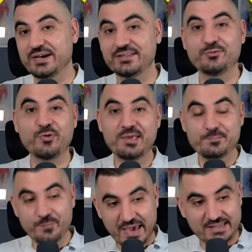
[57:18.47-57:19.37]
but we
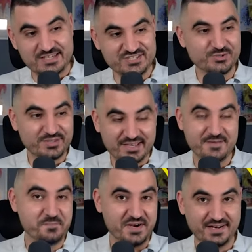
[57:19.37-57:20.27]
managed to
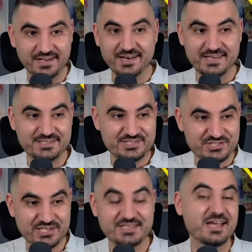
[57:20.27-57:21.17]
keep a clean
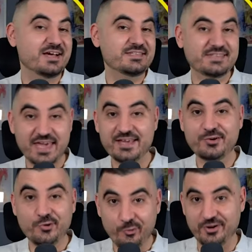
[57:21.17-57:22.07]
sheet. They
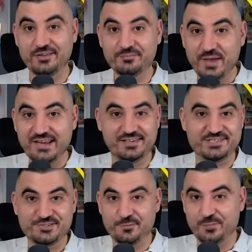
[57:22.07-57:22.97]
couldn't
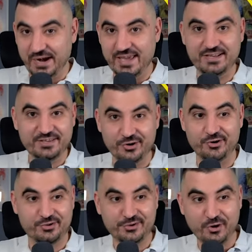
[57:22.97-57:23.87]
manage to break
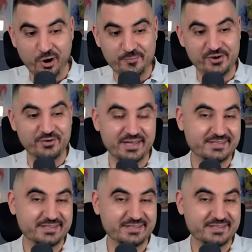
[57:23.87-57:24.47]
Georg Kobbie,